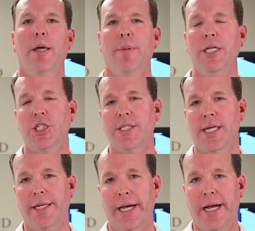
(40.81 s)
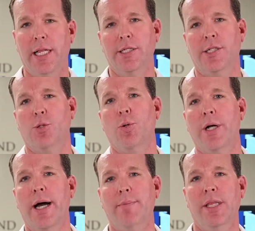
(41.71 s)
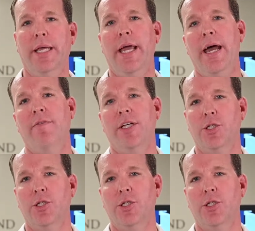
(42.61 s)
Patients on dialysis will commonly have a